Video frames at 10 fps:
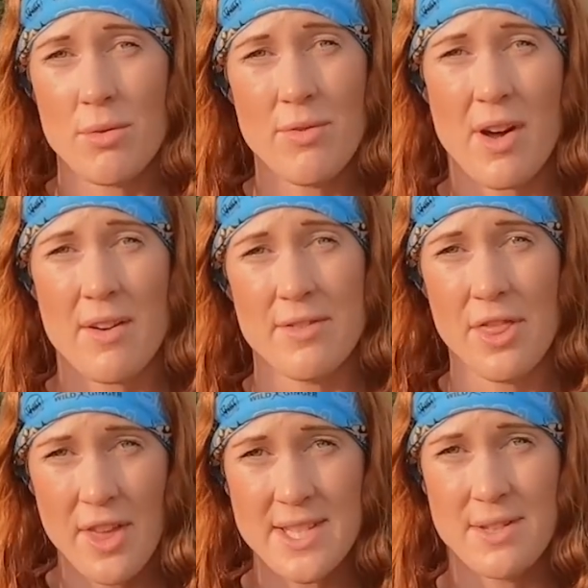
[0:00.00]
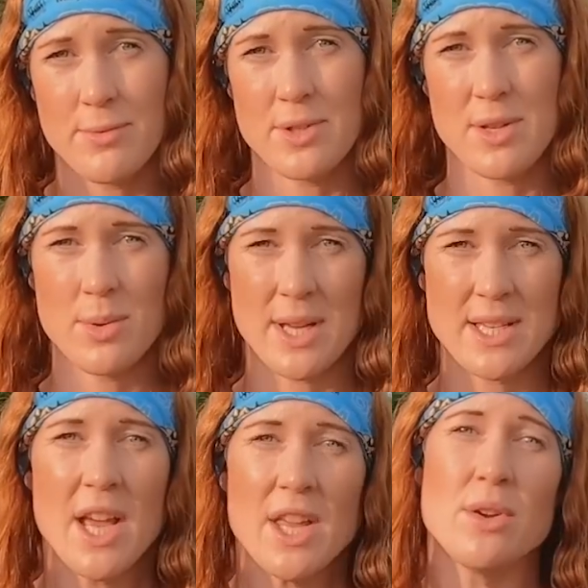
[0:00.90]
far, for 30 to 40
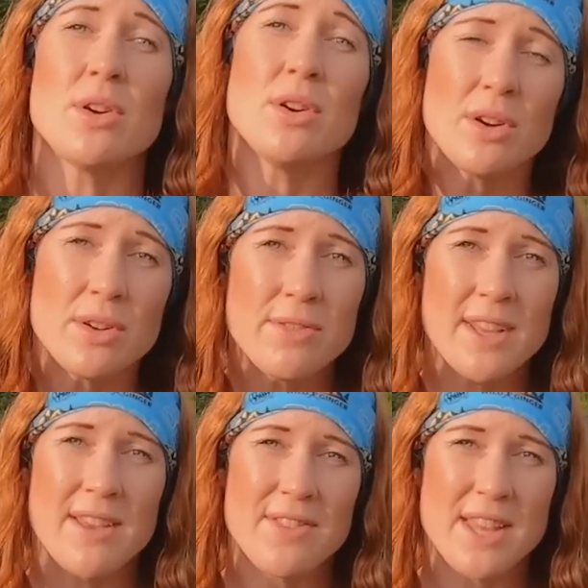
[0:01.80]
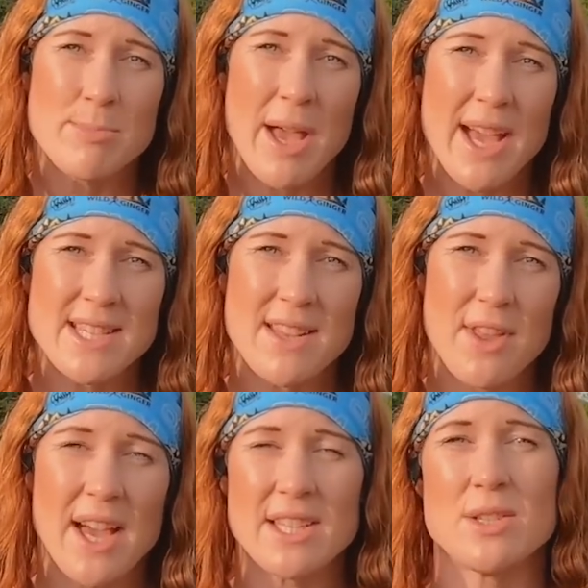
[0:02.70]
quid, you could forgive these packs if
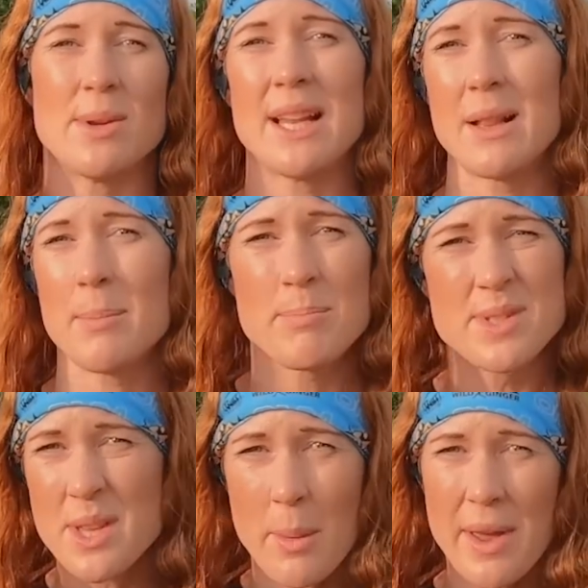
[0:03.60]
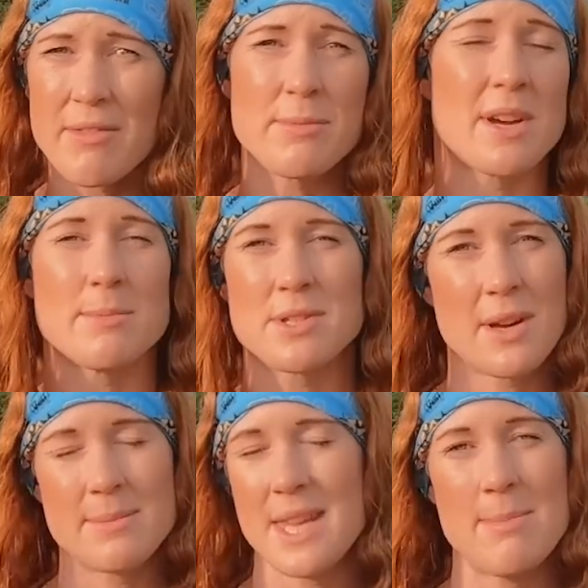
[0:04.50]
you had to do a little sewing from time to
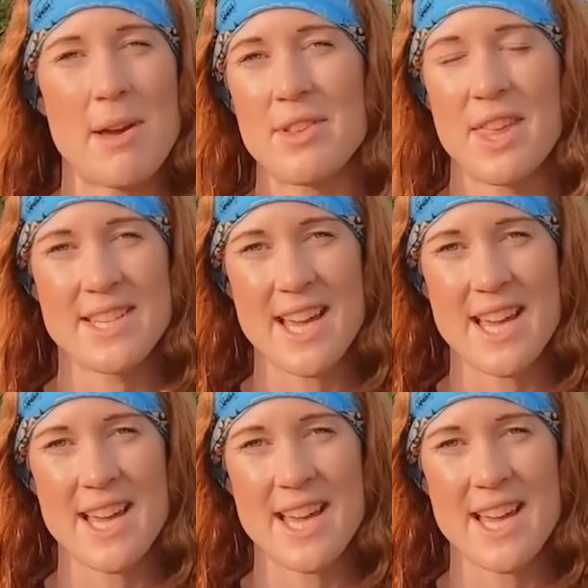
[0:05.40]
time to keep everything